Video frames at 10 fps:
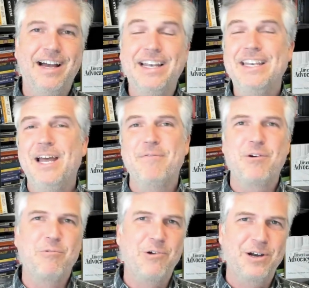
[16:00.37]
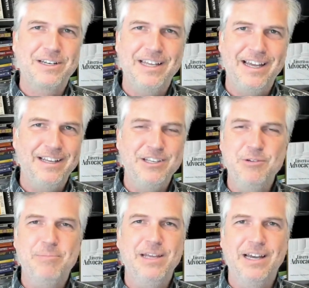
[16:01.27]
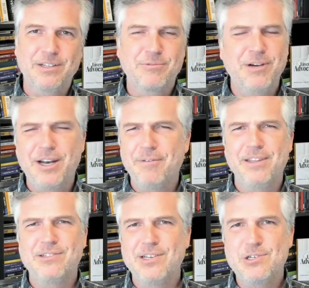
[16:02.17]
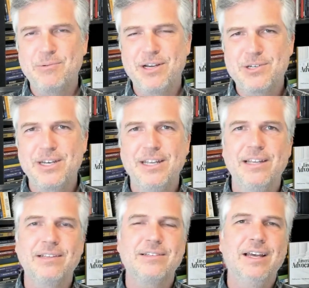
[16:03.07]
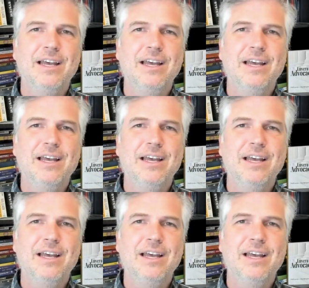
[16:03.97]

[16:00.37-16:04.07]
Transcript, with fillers: I never worked at UPS, whatever the situation is,